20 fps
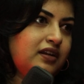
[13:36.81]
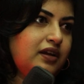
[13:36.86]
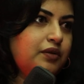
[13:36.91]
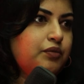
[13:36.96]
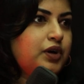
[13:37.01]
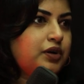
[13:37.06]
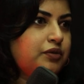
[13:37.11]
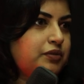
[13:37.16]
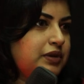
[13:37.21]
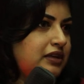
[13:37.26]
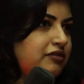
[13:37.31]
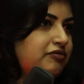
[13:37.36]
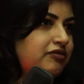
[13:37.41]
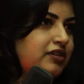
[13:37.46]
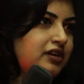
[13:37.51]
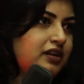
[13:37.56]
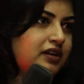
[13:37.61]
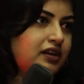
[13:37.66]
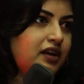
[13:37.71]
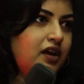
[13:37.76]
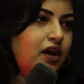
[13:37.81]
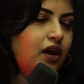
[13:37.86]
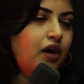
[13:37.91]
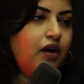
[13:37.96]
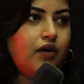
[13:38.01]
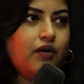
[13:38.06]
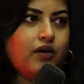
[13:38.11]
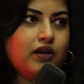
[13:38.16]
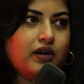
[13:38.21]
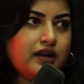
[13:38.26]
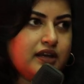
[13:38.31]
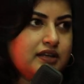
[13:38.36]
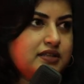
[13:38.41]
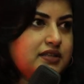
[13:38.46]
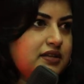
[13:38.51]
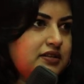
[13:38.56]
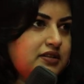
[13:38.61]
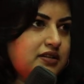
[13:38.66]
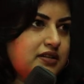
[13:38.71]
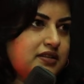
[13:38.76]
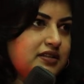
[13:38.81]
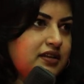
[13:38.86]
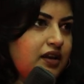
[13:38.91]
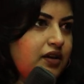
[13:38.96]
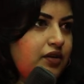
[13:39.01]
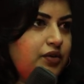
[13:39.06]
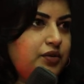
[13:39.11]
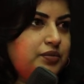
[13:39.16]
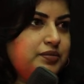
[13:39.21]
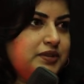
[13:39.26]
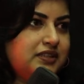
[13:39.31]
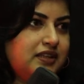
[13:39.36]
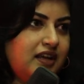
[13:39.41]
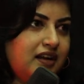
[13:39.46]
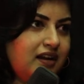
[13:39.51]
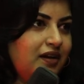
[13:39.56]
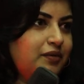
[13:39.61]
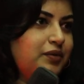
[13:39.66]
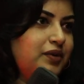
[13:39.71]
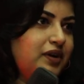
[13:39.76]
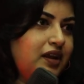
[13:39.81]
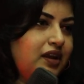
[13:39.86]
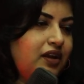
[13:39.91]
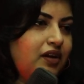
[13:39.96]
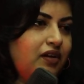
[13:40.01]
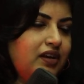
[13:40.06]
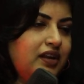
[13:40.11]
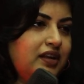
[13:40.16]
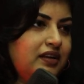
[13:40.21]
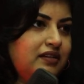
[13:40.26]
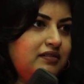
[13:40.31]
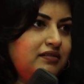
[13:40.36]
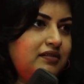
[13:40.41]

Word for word: I work with different organizations and groups that are working on it